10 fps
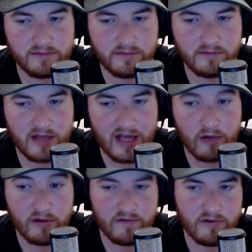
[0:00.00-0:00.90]

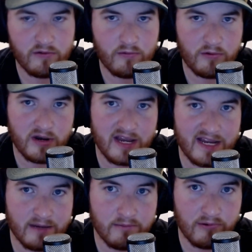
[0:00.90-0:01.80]
However, what I
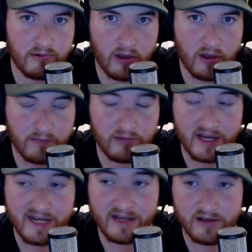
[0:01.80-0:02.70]
am
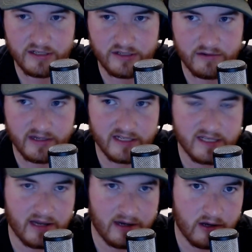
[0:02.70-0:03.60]
planning on doing, it's
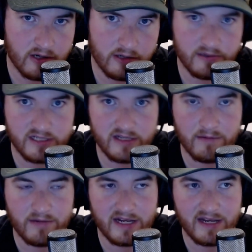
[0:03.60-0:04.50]
not 100%,
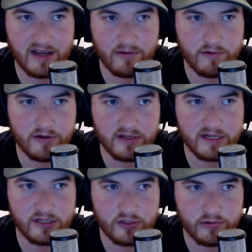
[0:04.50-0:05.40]
but I
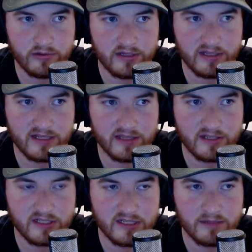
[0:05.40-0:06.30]
really truly think
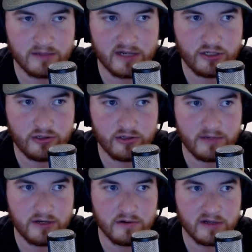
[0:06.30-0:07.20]
this is something I should be
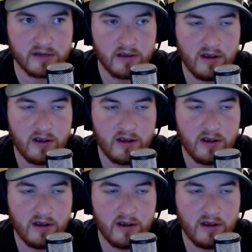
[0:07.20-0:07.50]
doing.